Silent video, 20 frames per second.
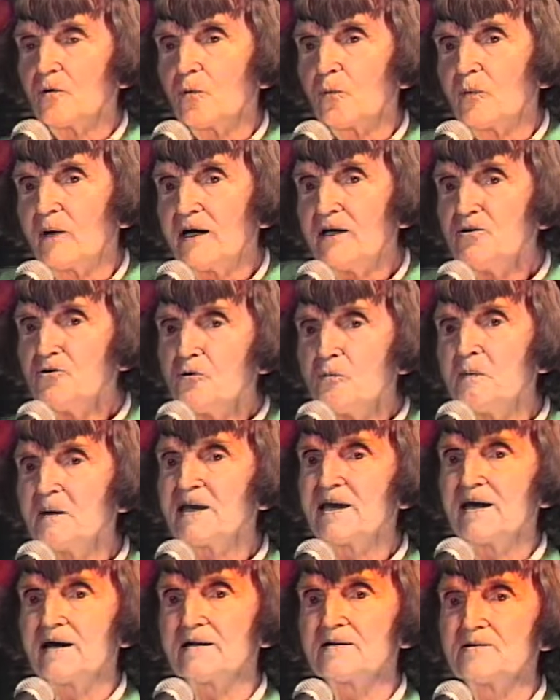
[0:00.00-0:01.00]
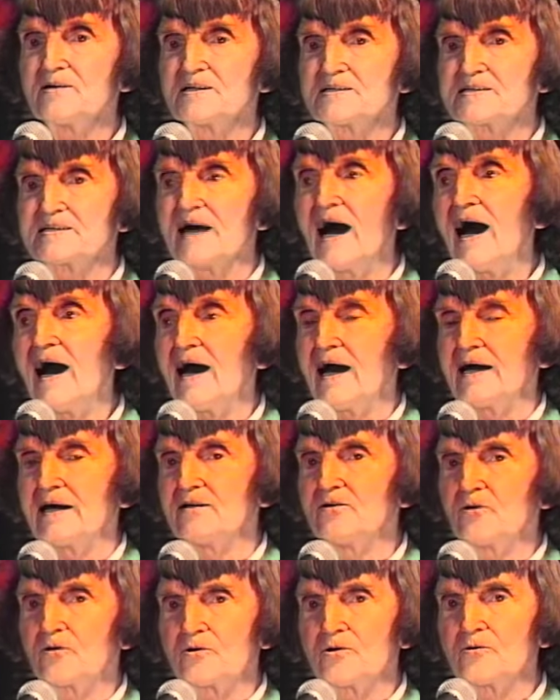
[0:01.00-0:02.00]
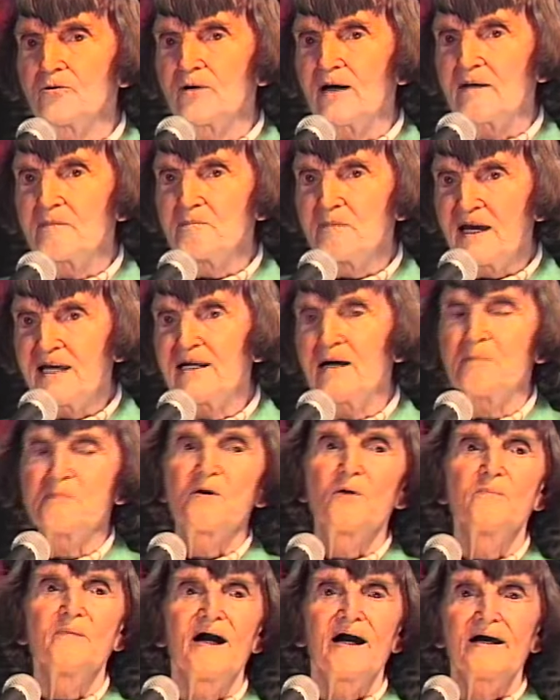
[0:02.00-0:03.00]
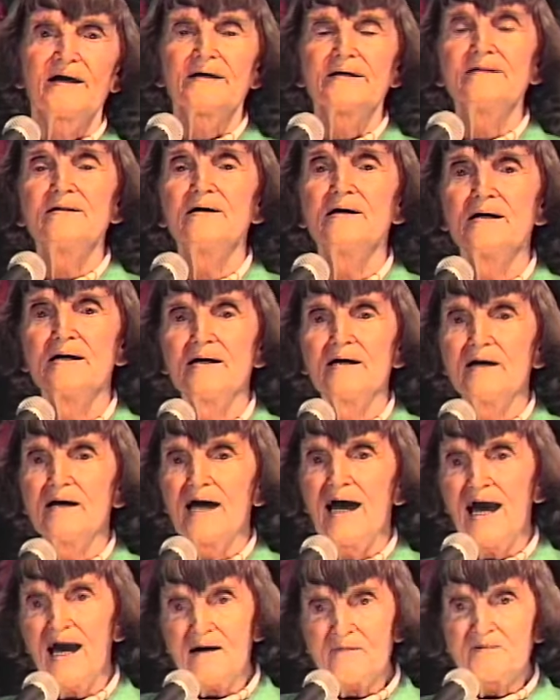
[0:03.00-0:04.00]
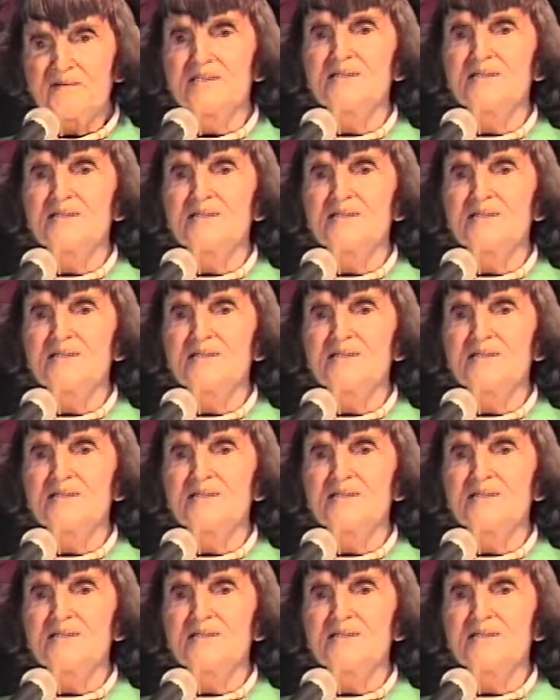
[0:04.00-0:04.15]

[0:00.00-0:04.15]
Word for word: when you begin decide or you have made up your mind, have a